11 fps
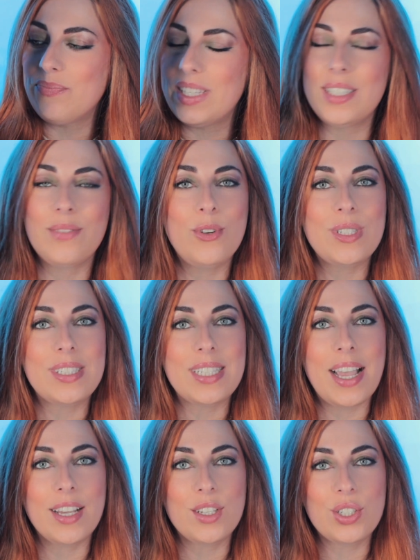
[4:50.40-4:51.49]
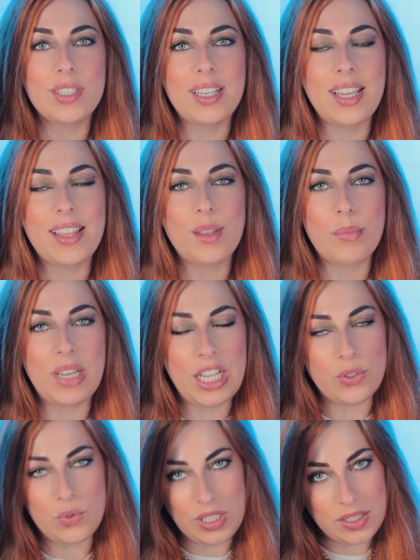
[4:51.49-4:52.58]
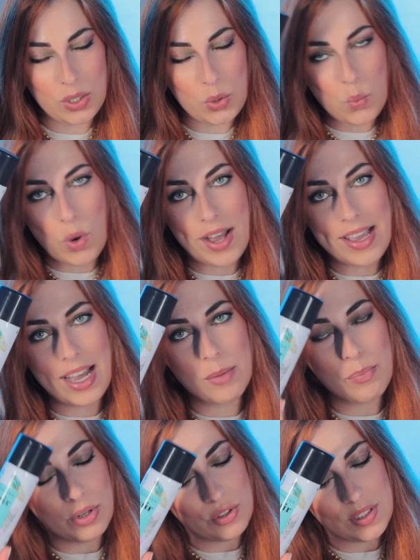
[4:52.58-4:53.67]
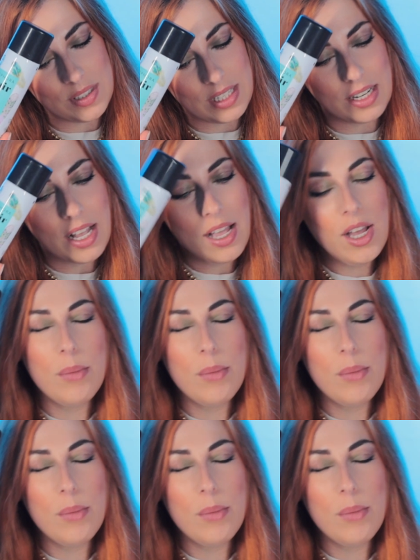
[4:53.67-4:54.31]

that was actually the main reason why I purchased it.